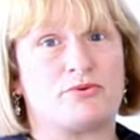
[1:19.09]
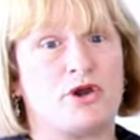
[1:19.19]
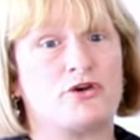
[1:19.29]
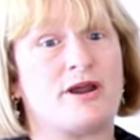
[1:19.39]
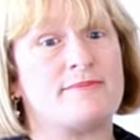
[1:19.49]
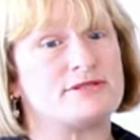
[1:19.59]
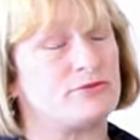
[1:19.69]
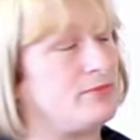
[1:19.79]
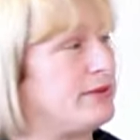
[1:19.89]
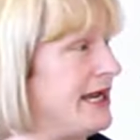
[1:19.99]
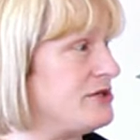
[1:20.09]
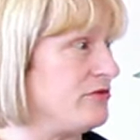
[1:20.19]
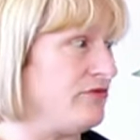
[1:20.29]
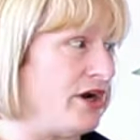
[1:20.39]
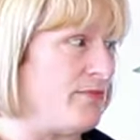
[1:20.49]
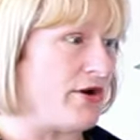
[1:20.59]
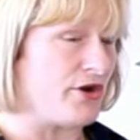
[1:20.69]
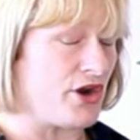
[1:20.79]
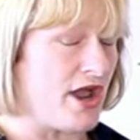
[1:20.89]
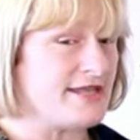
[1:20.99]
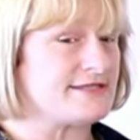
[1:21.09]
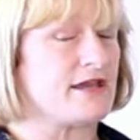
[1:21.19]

programs that were in place were very Americanised.